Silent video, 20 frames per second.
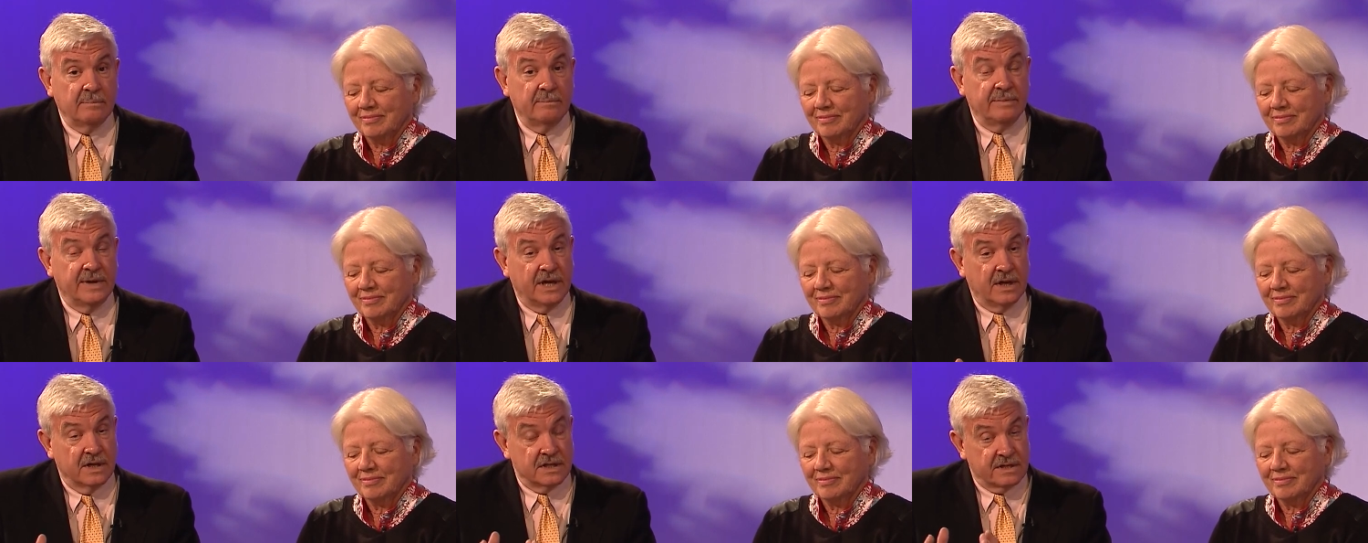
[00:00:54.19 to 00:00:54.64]

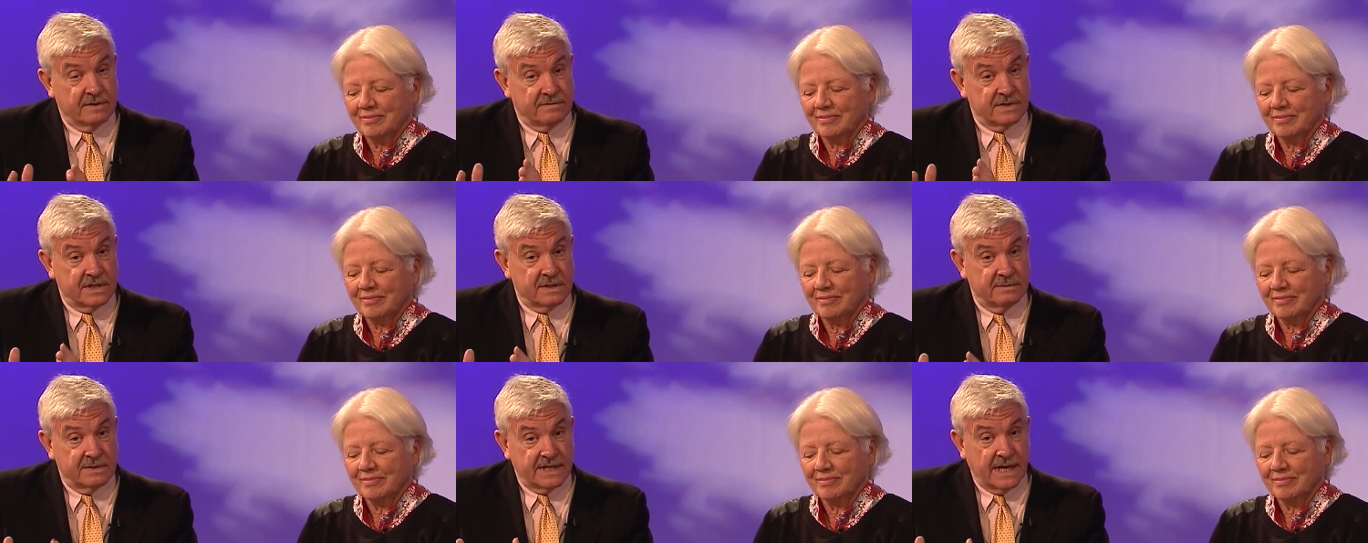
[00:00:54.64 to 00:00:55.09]
Speaker 1: because of
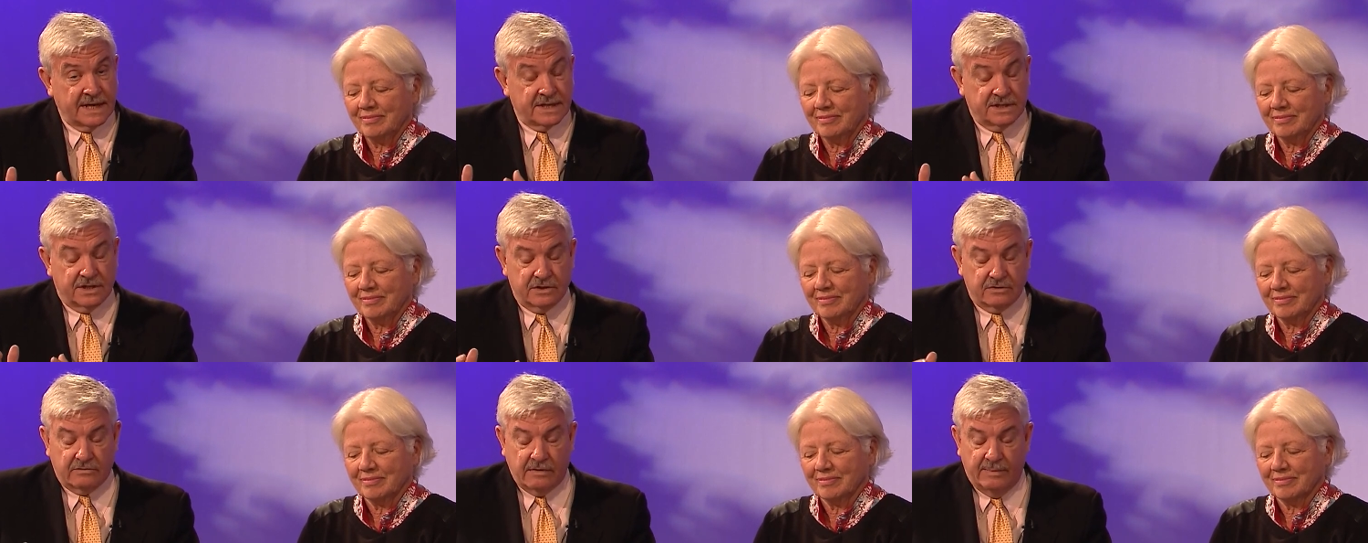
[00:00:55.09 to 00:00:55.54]

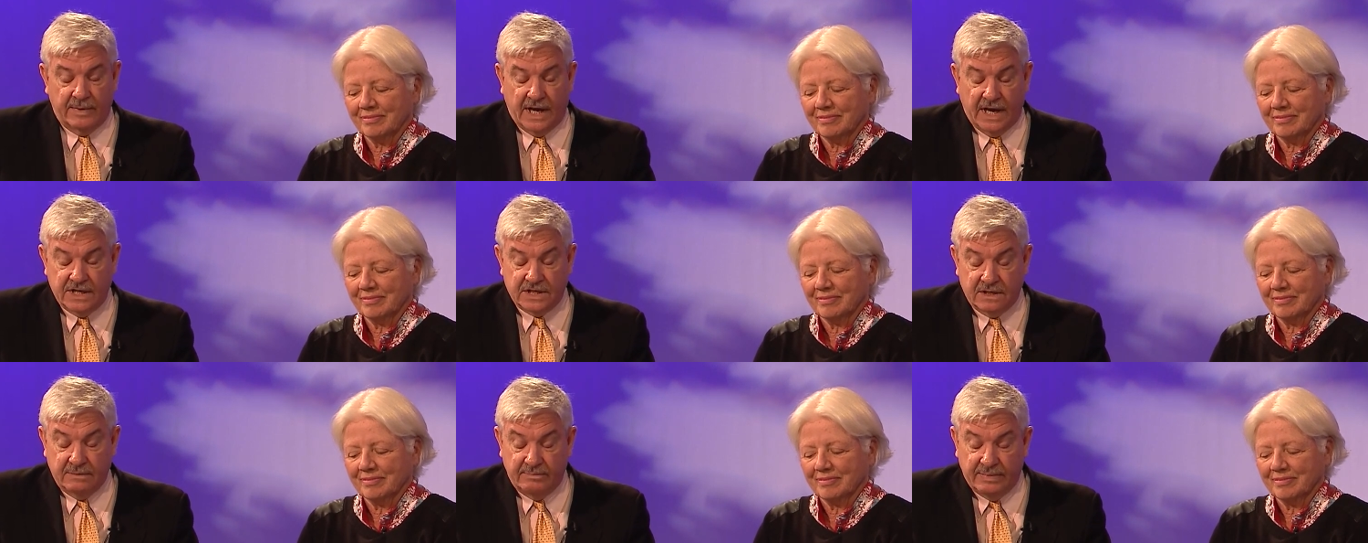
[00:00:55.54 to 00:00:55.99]
sex
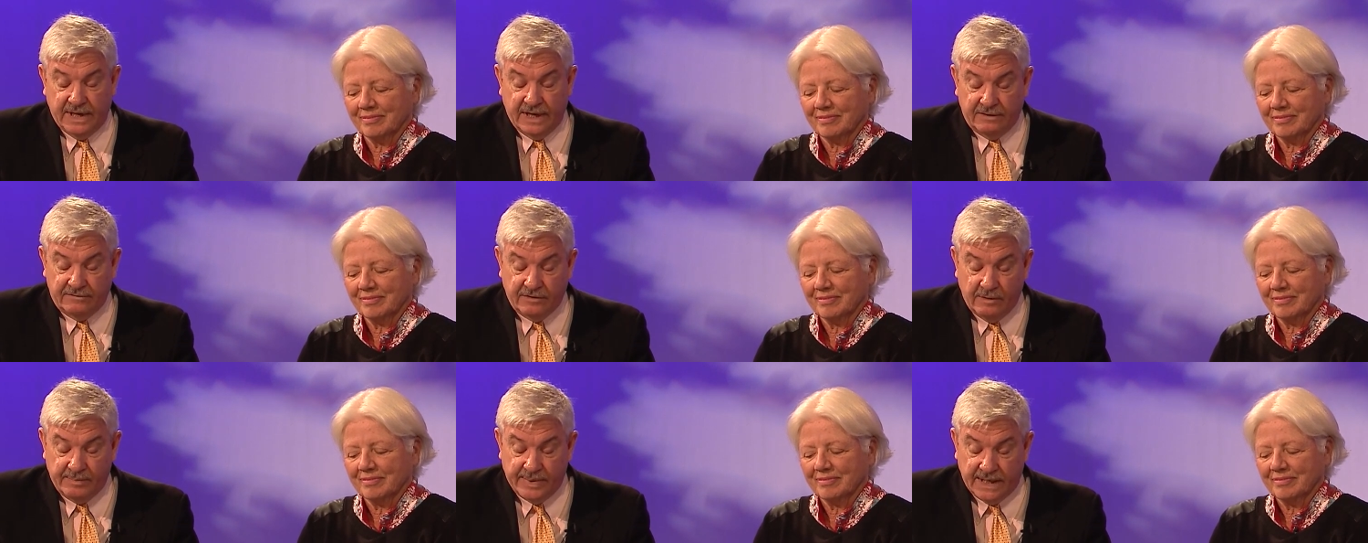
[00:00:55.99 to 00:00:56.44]
discrimination
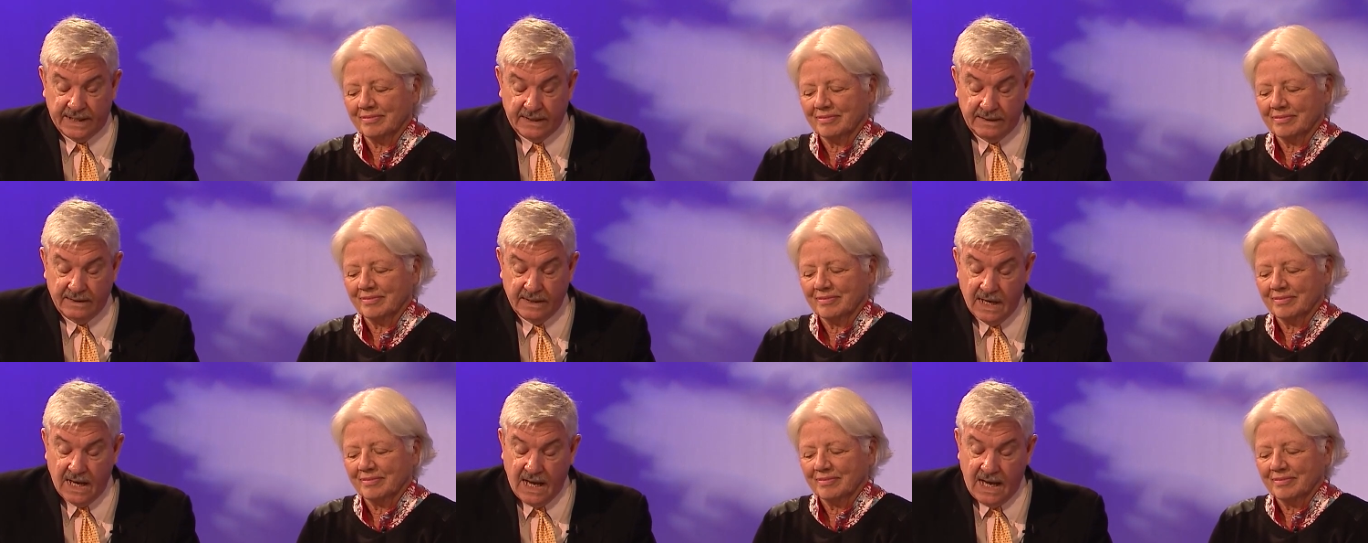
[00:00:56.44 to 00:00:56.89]
being
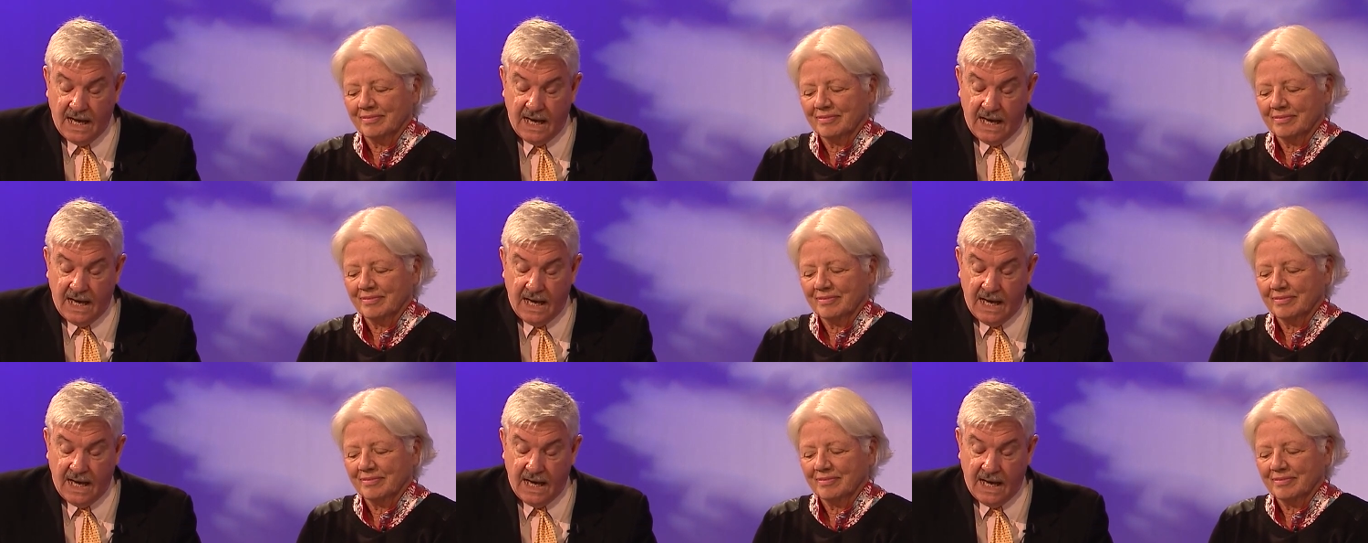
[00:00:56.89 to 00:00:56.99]
forbidden.